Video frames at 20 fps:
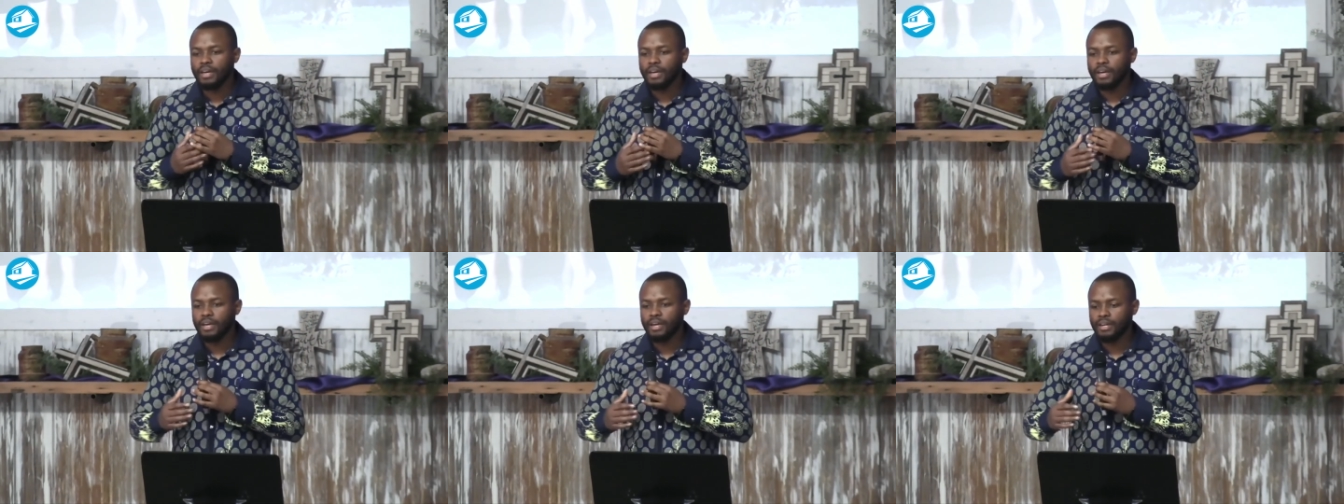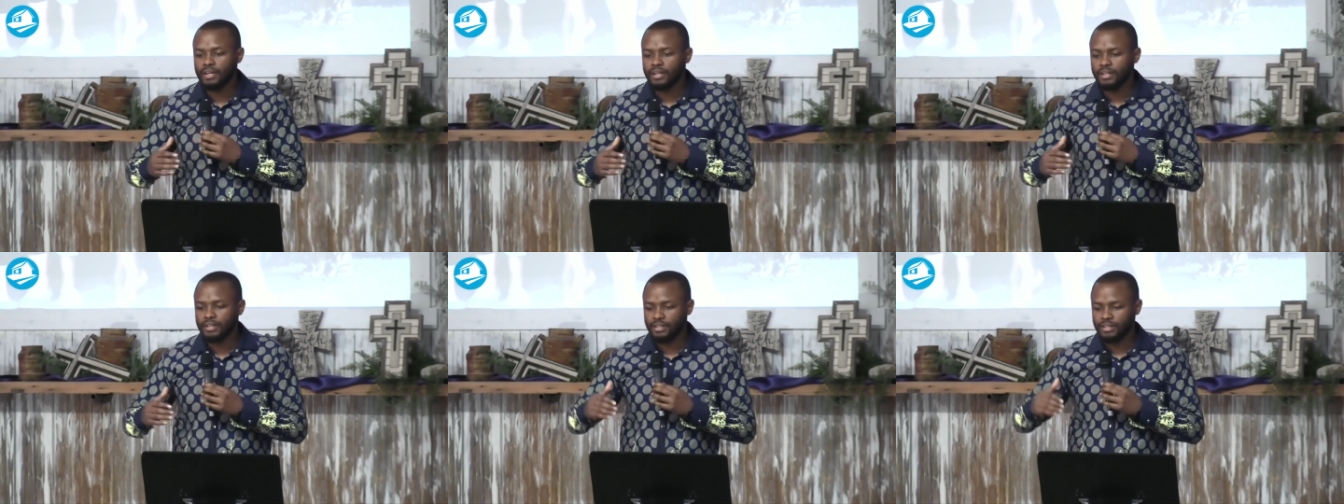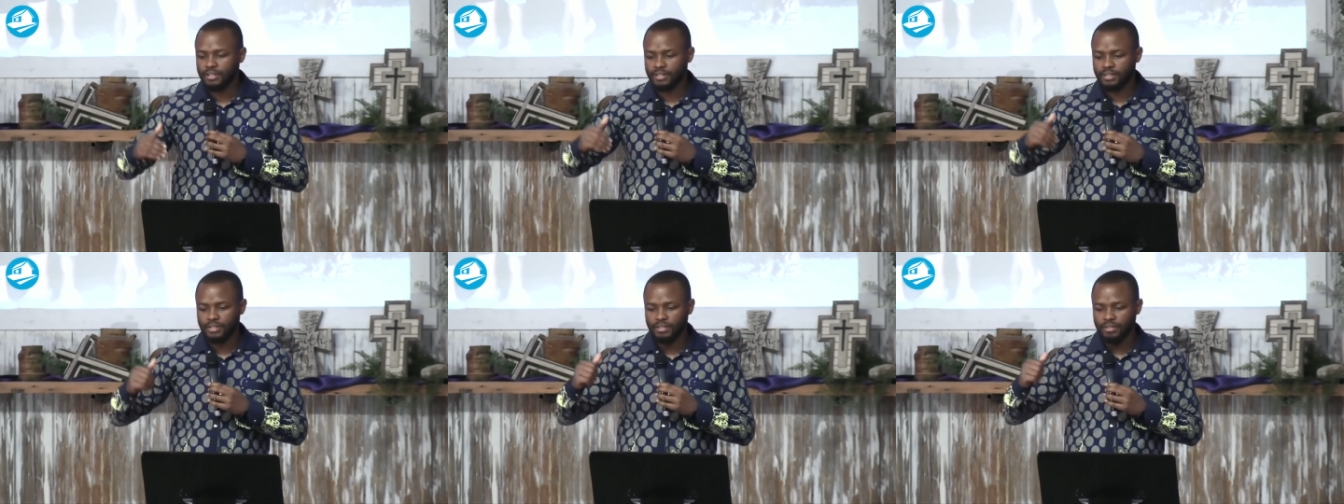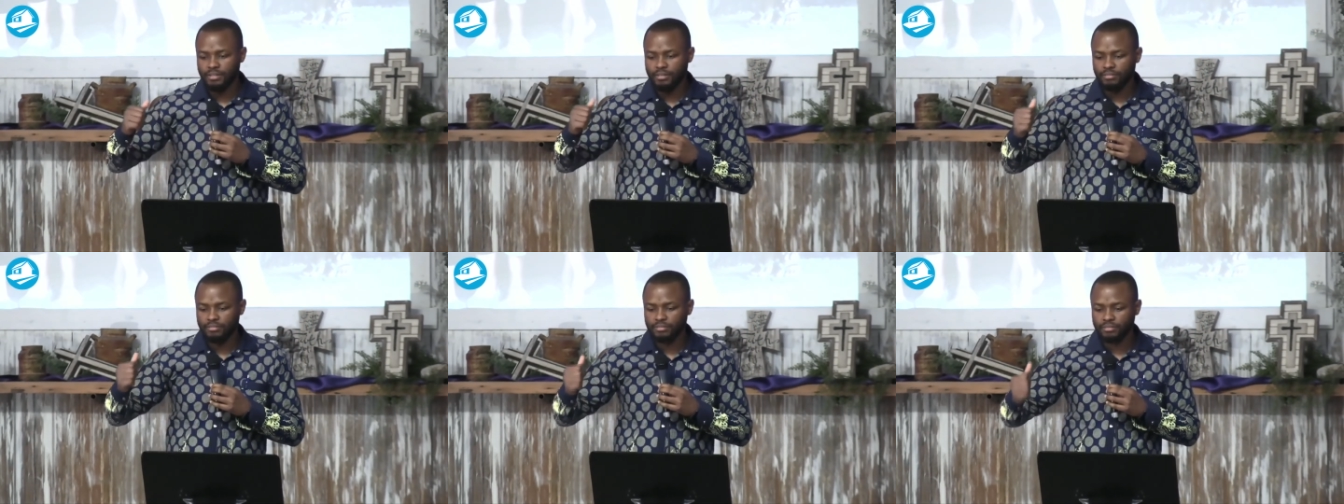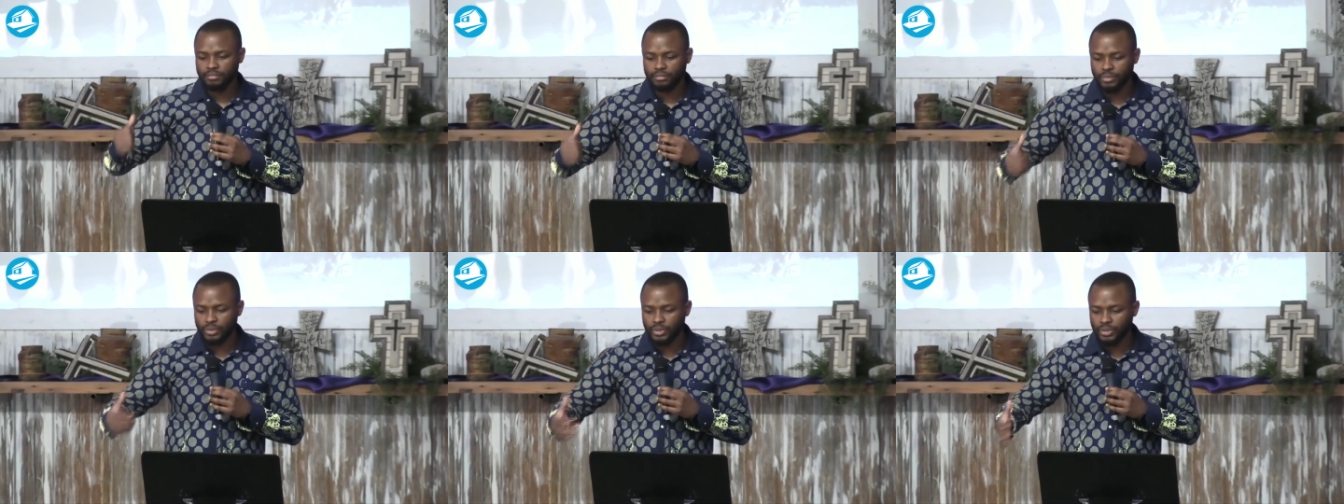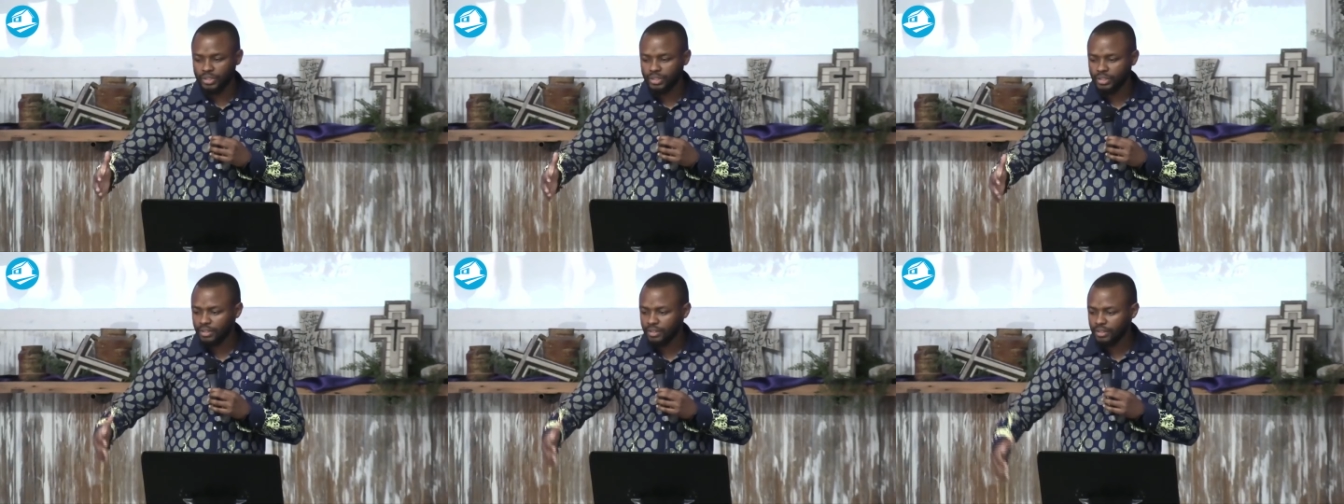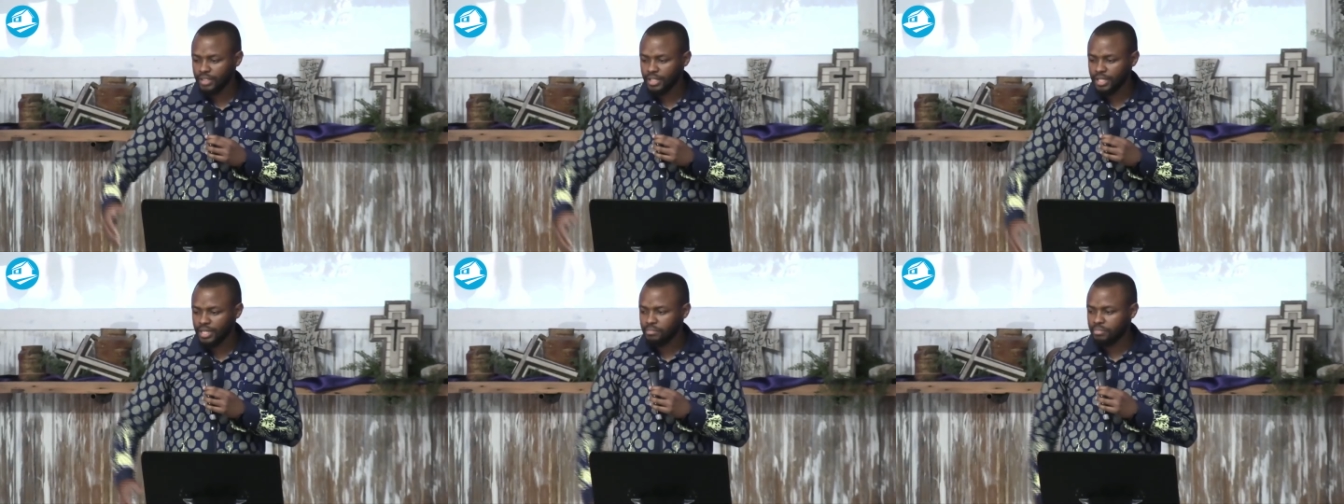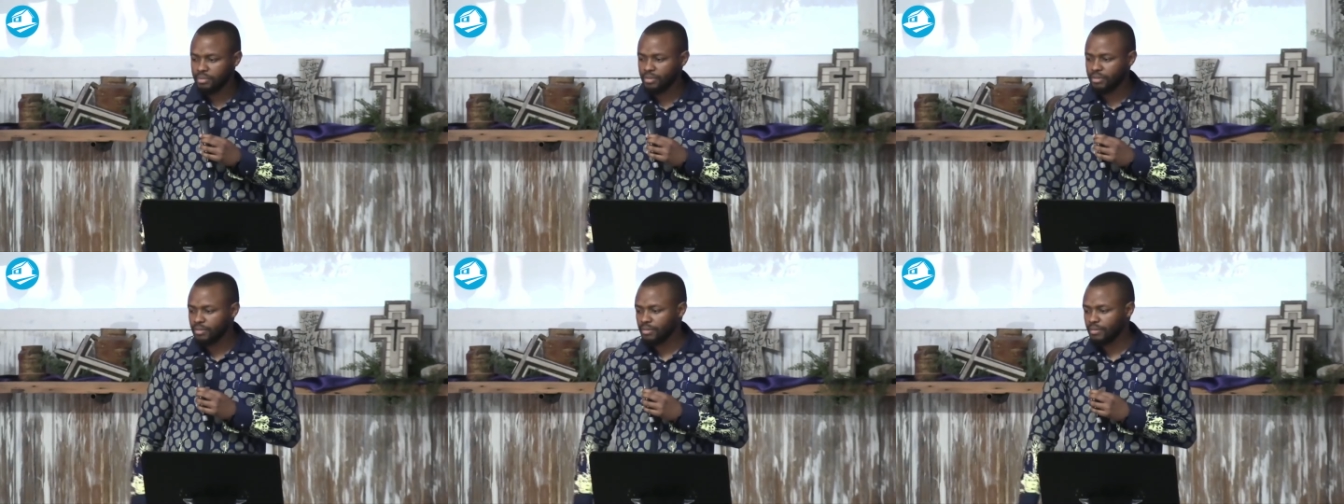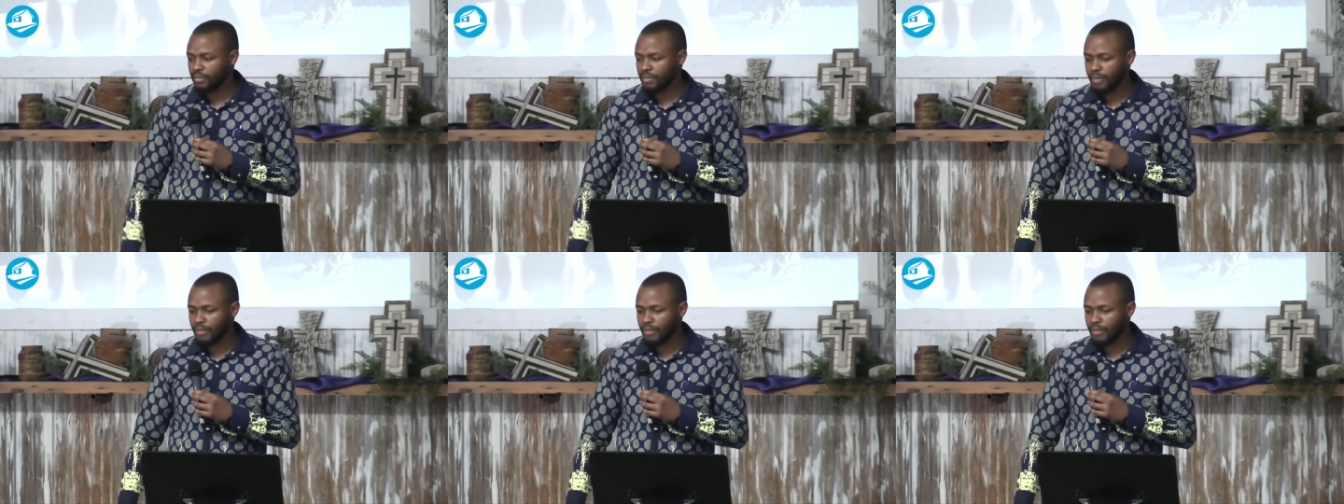And we sit on the table.